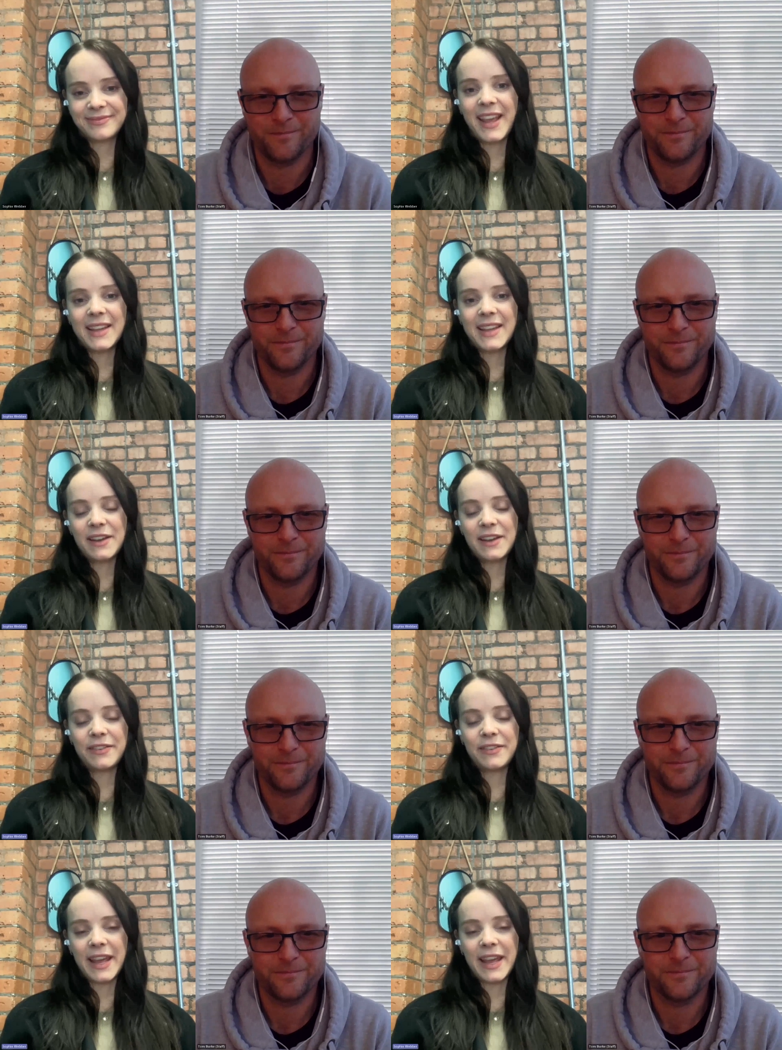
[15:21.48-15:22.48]
Speaker 1: Yeah,
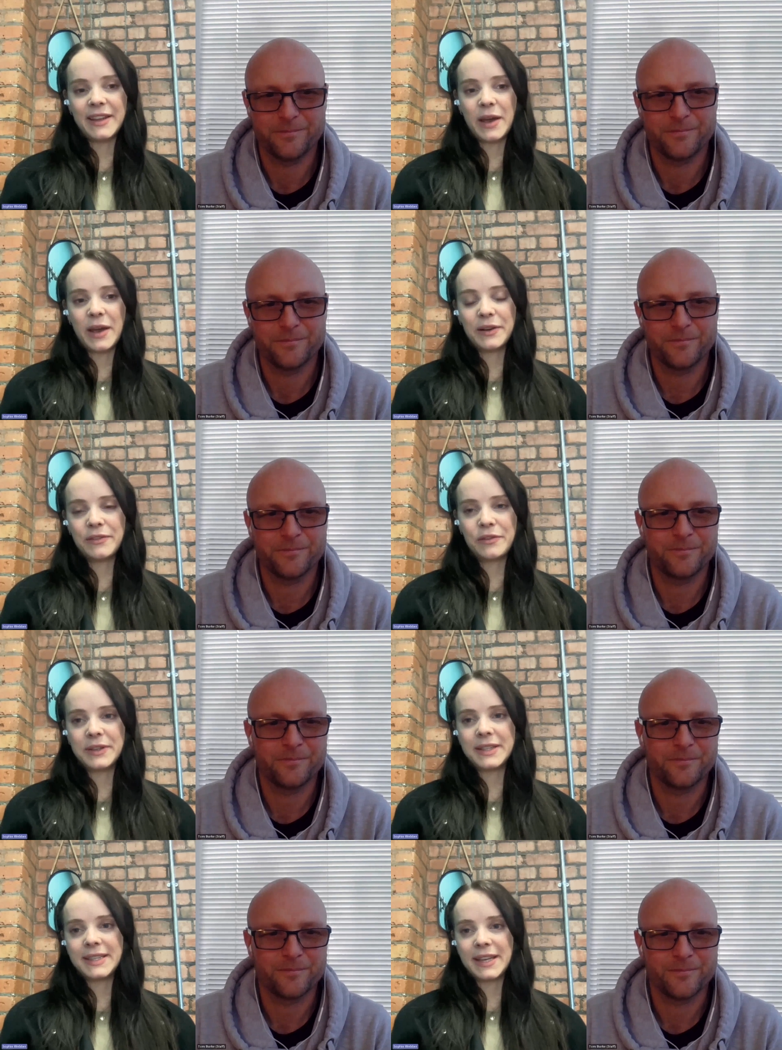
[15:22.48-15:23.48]
definitely. Yeah, we look
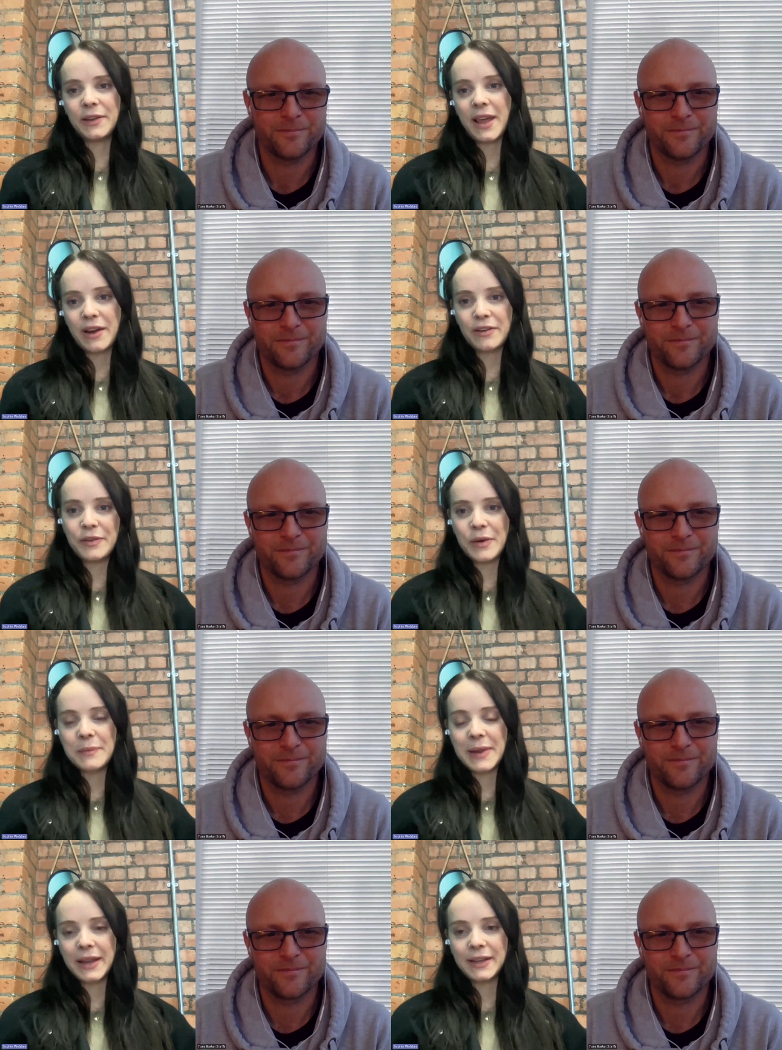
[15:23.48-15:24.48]
forward to seeing you there if
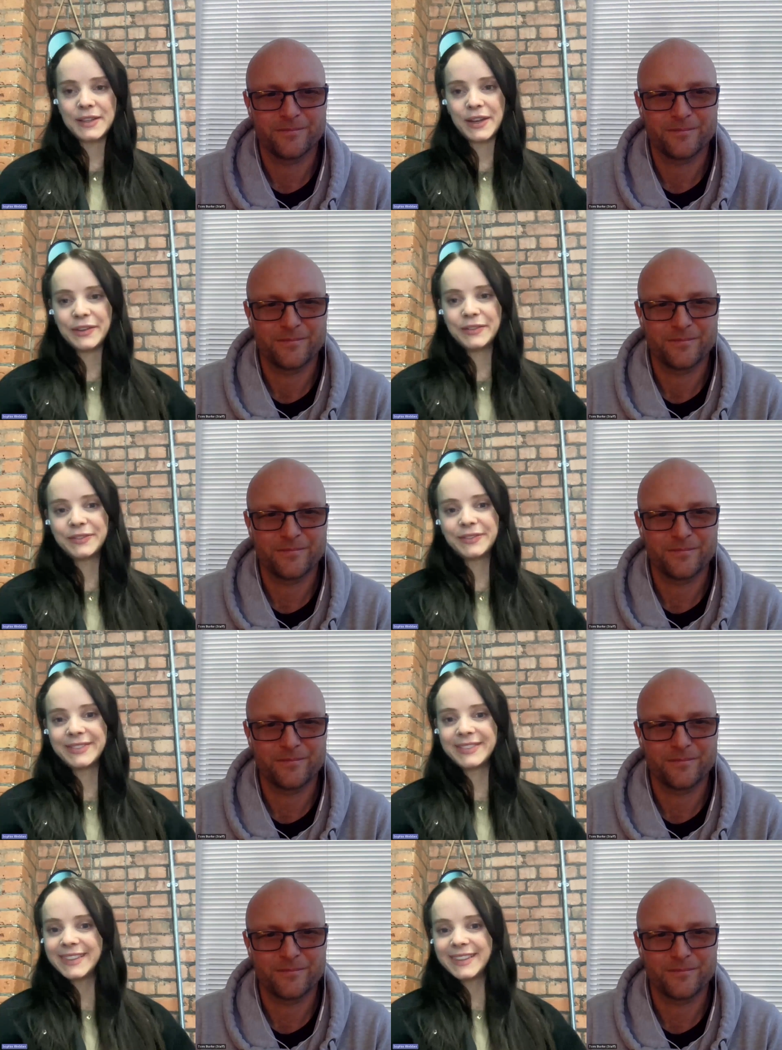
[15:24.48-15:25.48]
you are planning to.
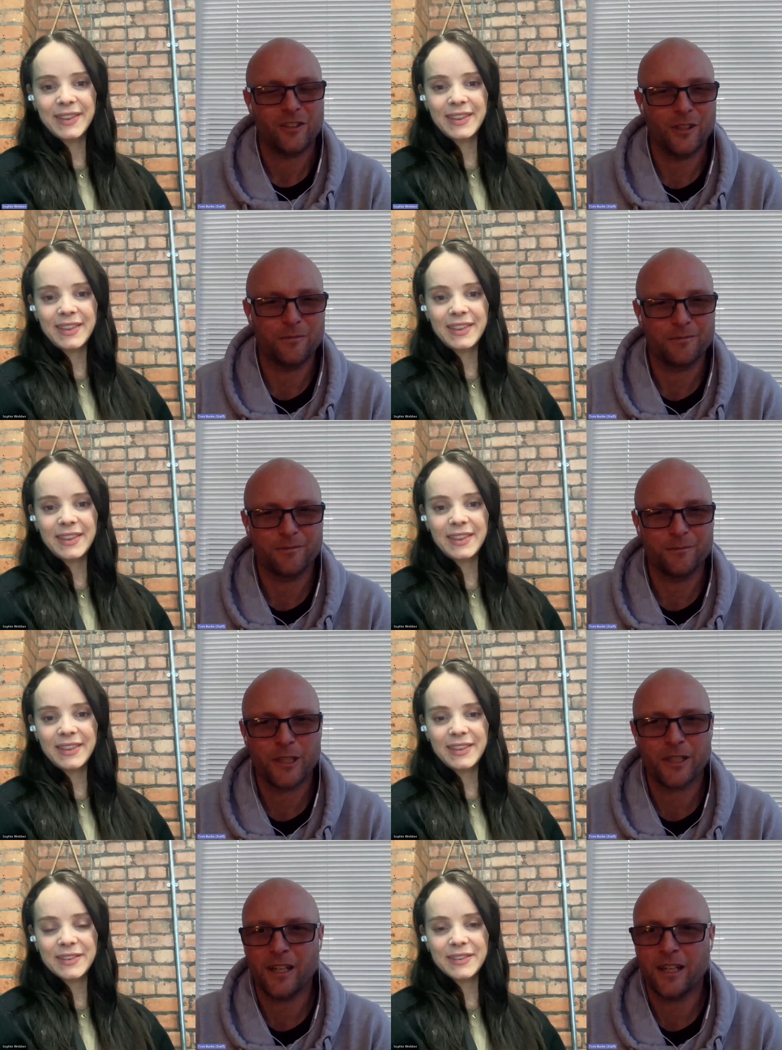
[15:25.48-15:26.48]
Speaker 2: So we're
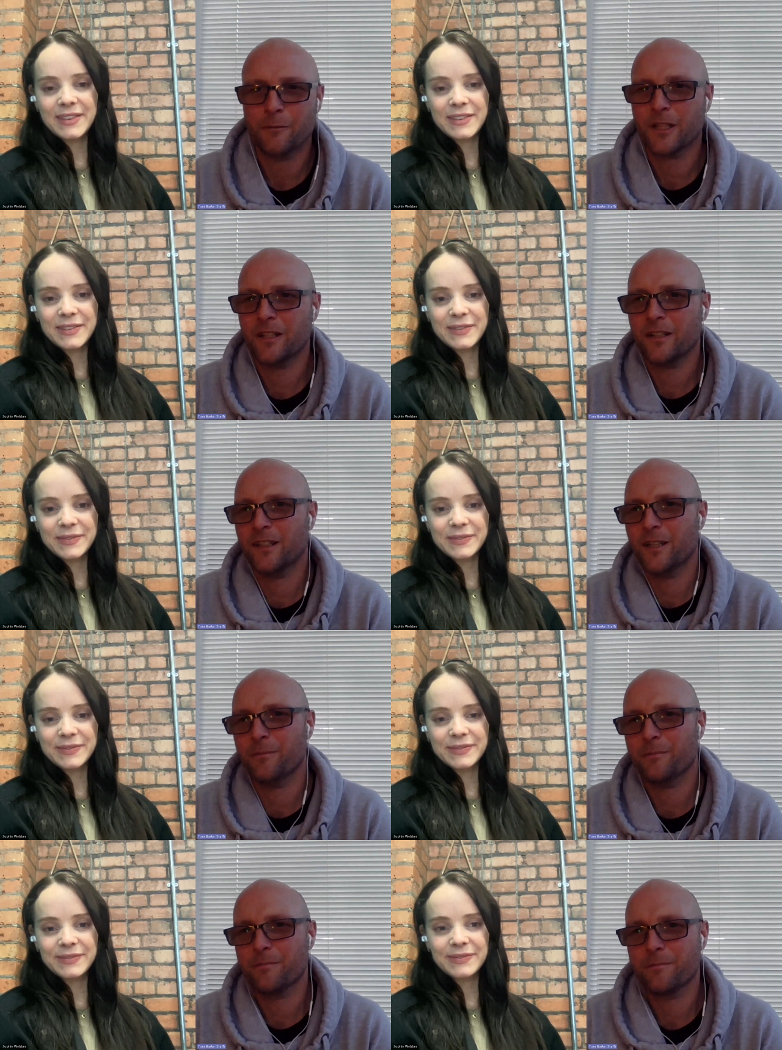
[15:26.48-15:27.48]

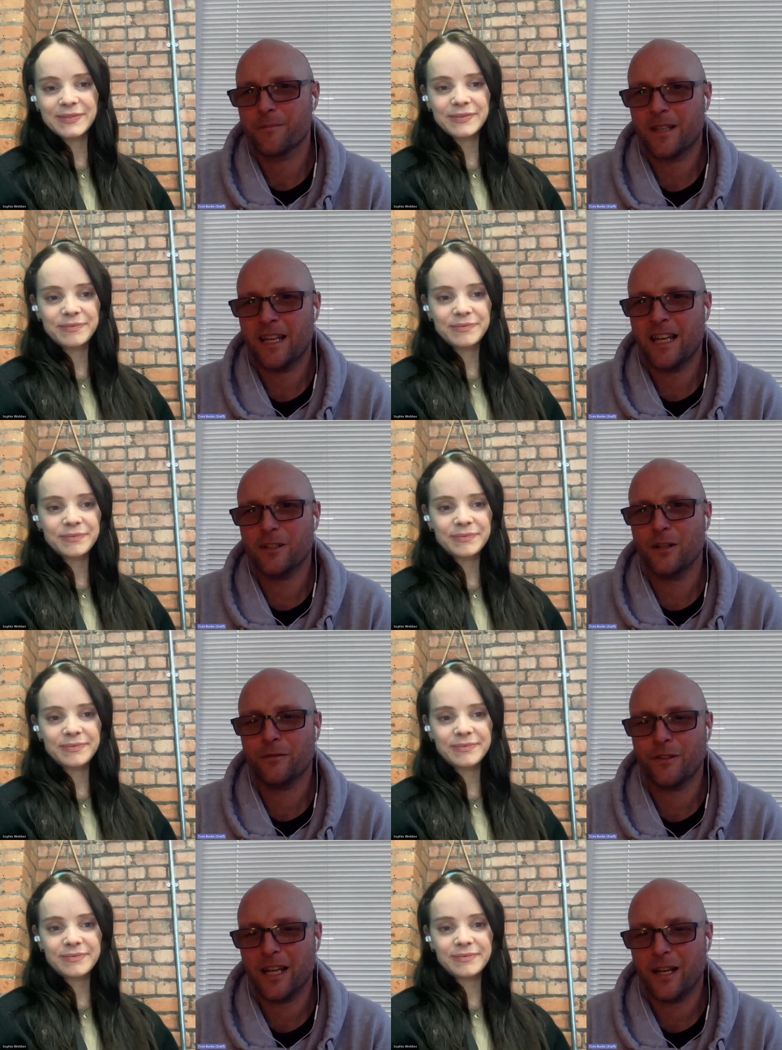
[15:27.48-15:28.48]
gonna head
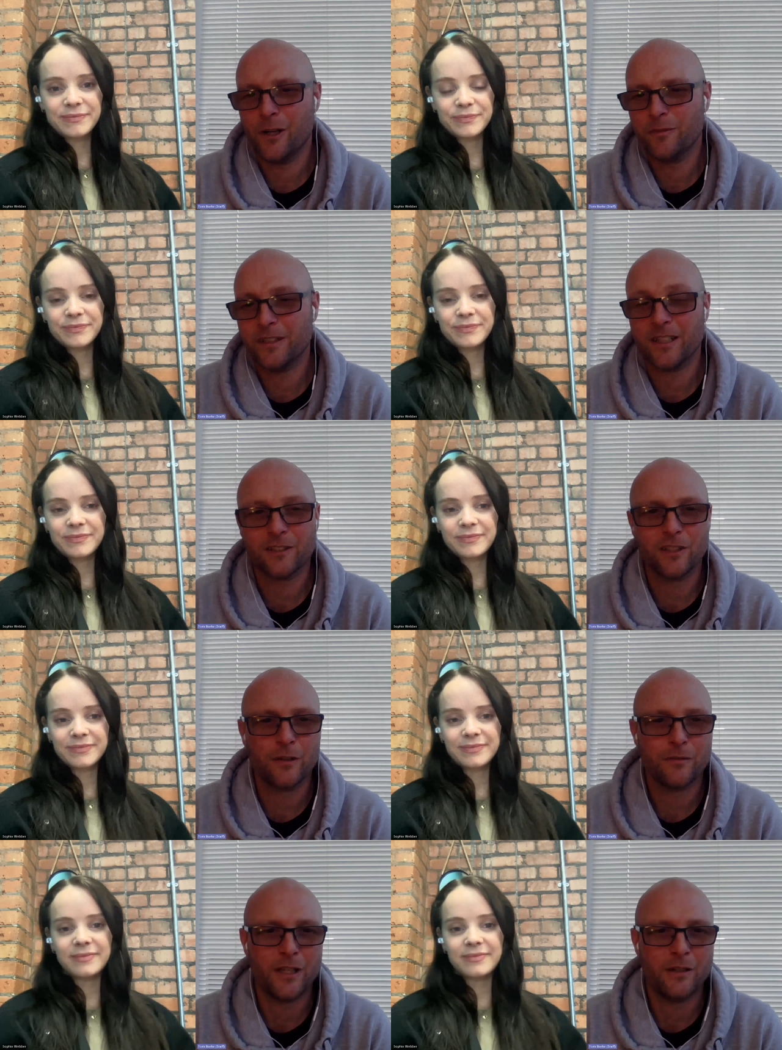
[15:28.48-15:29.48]
off now. Hopefully that's
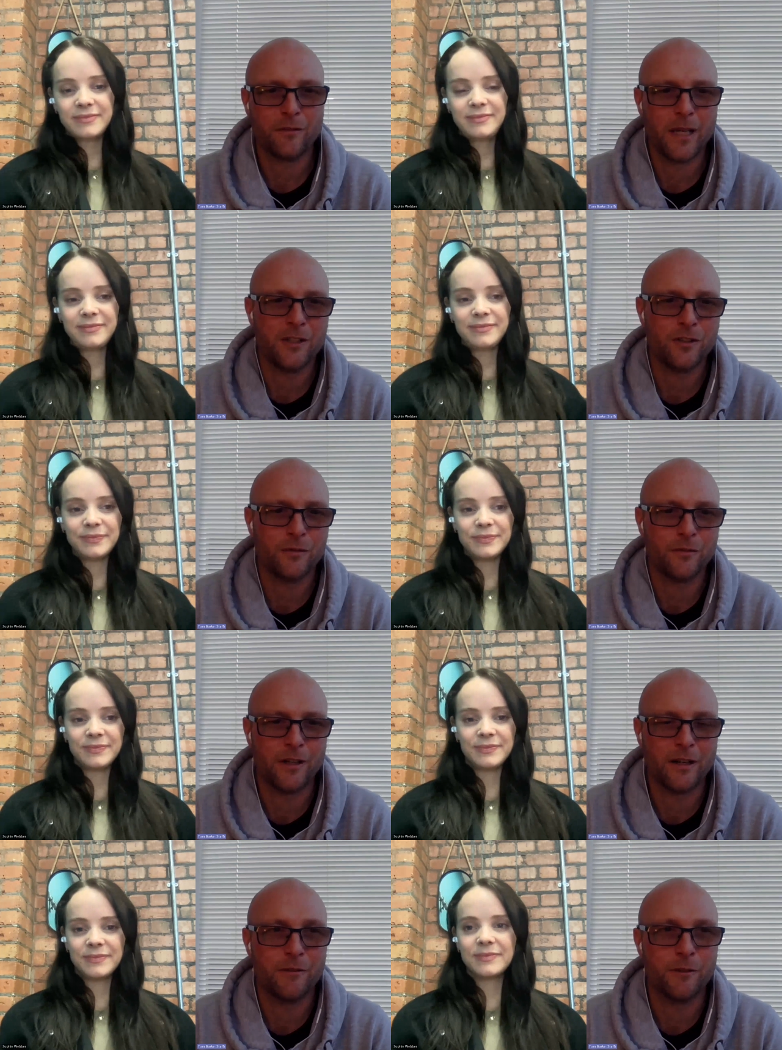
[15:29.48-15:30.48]
enough information
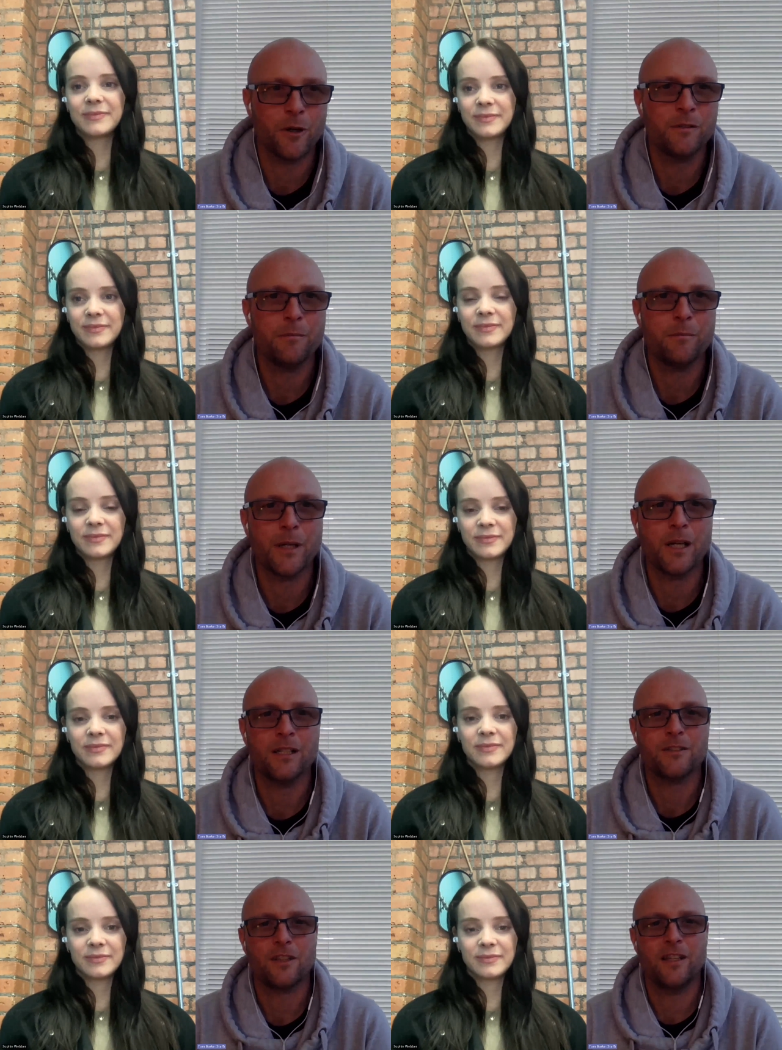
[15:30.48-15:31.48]
for everyone. But